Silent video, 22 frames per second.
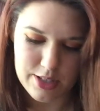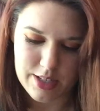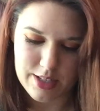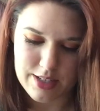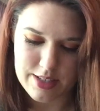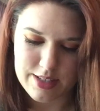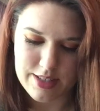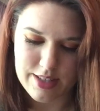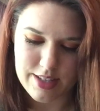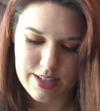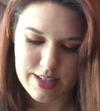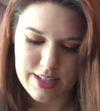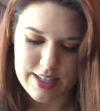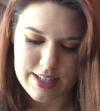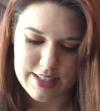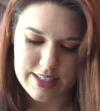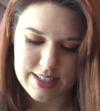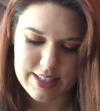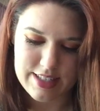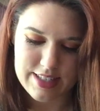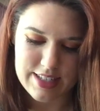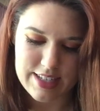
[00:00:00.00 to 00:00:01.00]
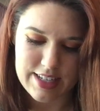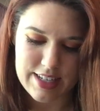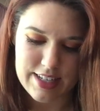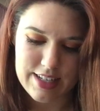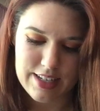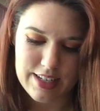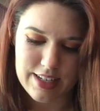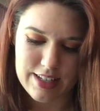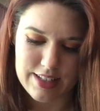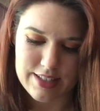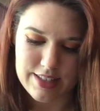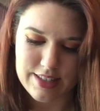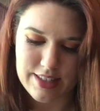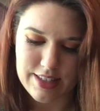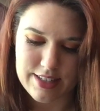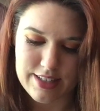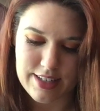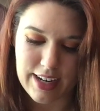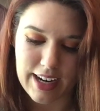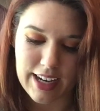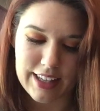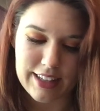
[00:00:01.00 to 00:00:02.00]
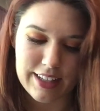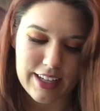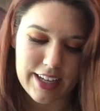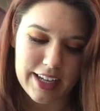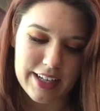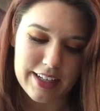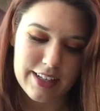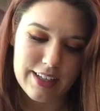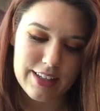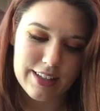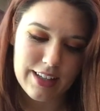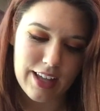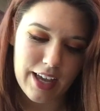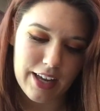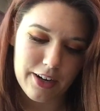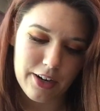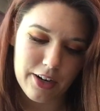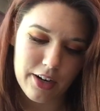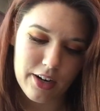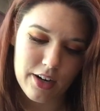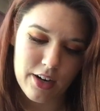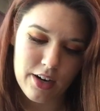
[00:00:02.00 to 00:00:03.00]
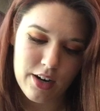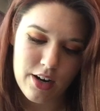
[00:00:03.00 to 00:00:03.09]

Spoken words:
It is the E16. It's the tight line liner.